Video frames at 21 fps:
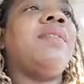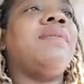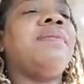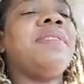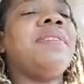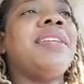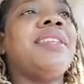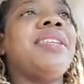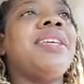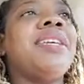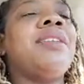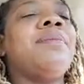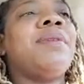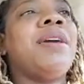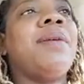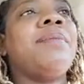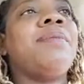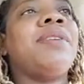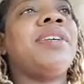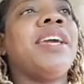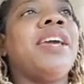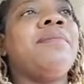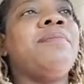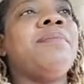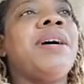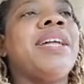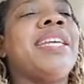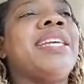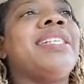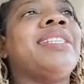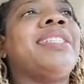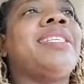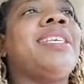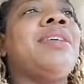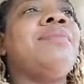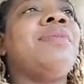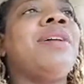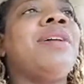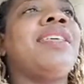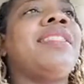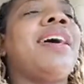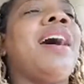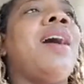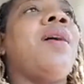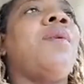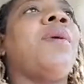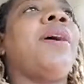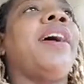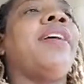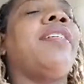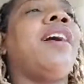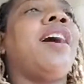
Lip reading: And if they need to be able to get money and send money that way,